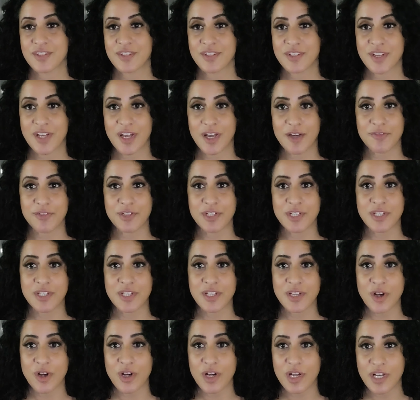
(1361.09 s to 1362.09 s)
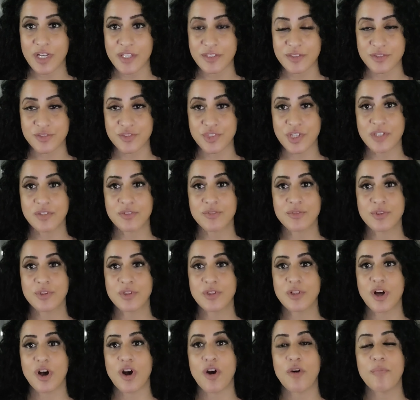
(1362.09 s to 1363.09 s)
having a
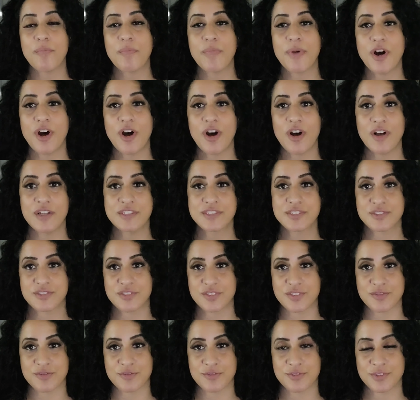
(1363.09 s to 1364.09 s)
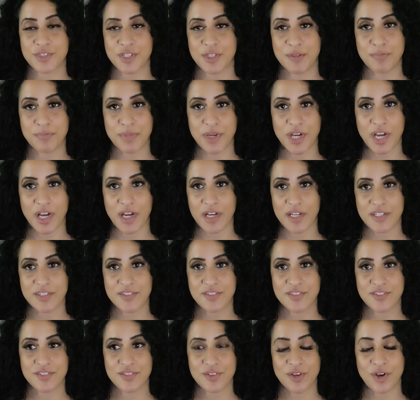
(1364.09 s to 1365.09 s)
general positive
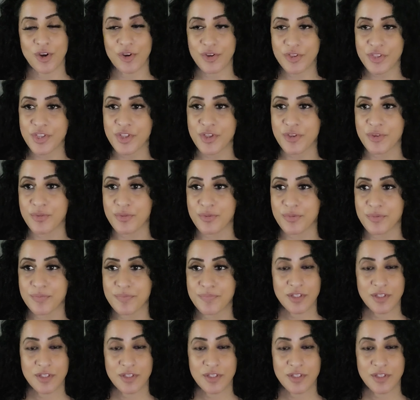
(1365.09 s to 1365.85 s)
impact on you.